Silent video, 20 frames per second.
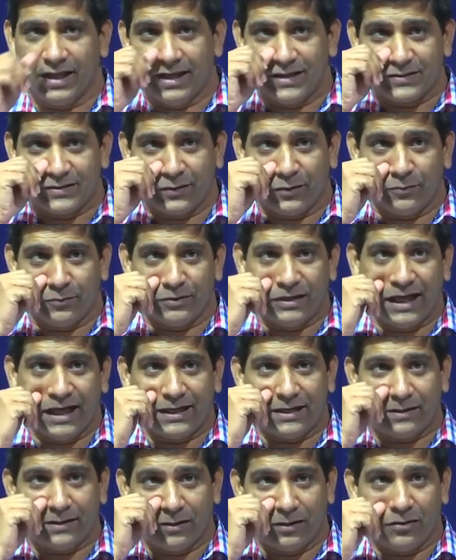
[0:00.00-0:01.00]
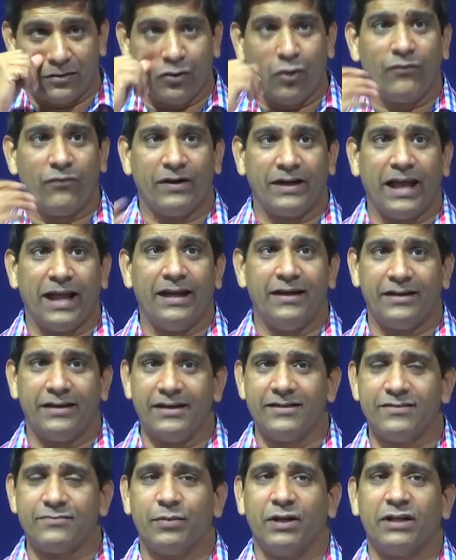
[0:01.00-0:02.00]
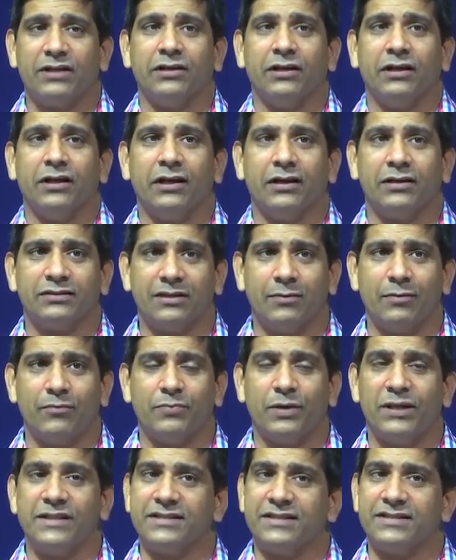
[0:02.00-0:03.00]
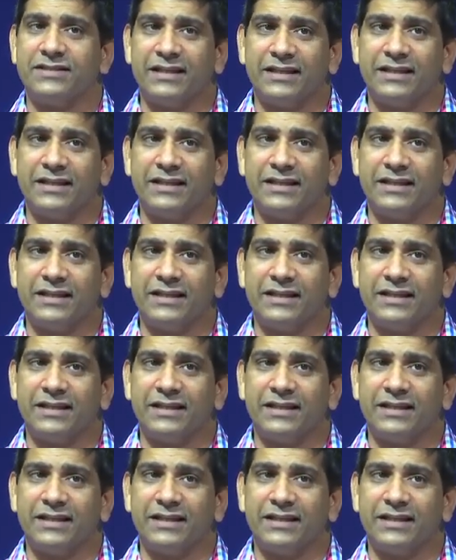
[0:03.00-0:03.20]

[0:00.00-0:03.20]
So that no fatalities, but some places